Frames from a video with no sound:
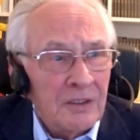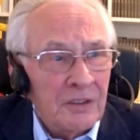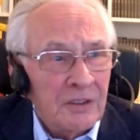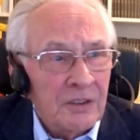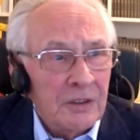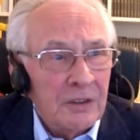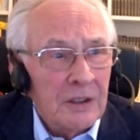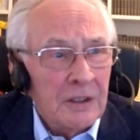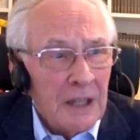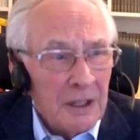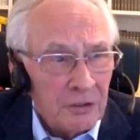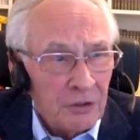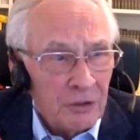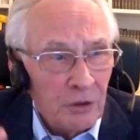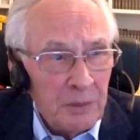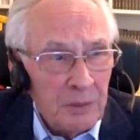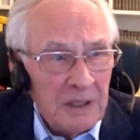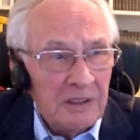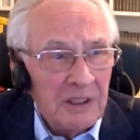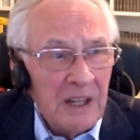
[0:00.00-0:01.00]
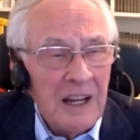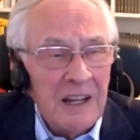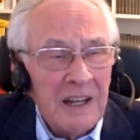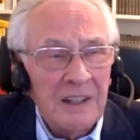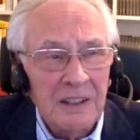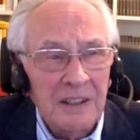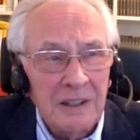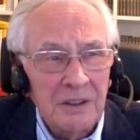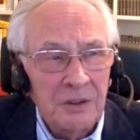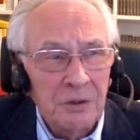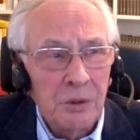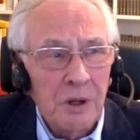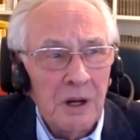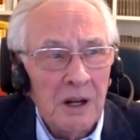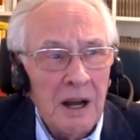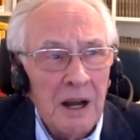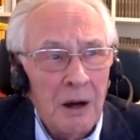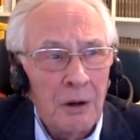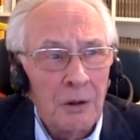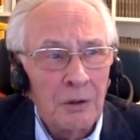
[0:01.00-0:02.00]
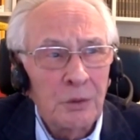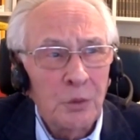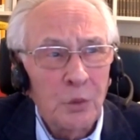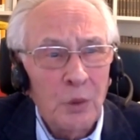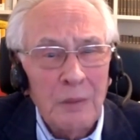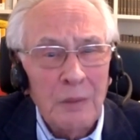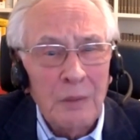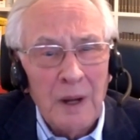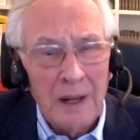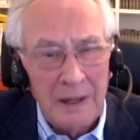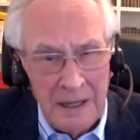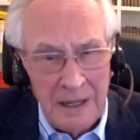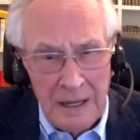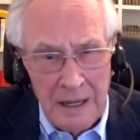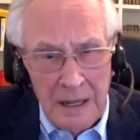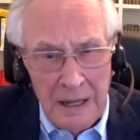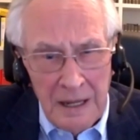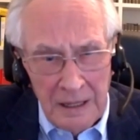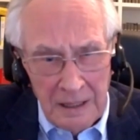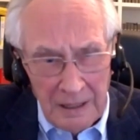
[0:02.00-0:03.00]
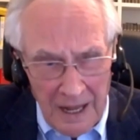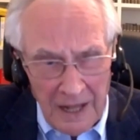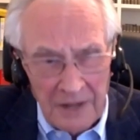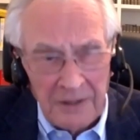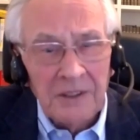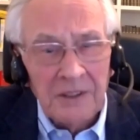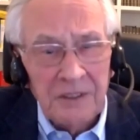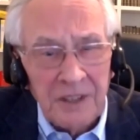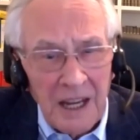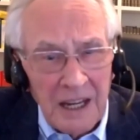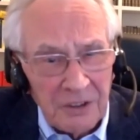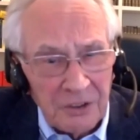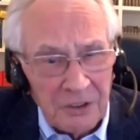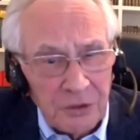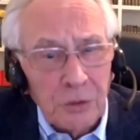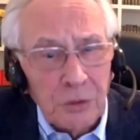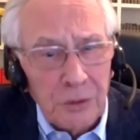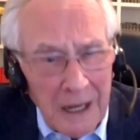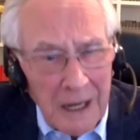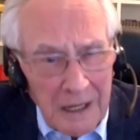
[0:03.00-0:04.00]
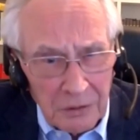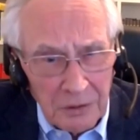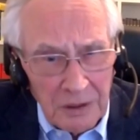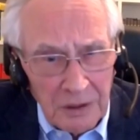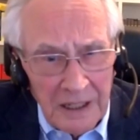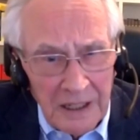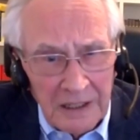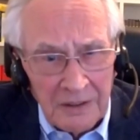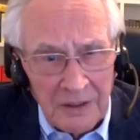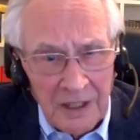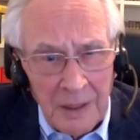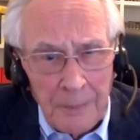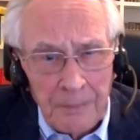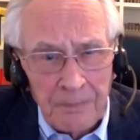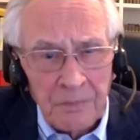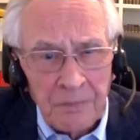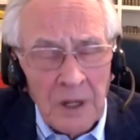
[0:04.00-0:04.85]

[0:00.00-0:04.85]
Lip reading: has to be taken into account when one undertakes to regulate them.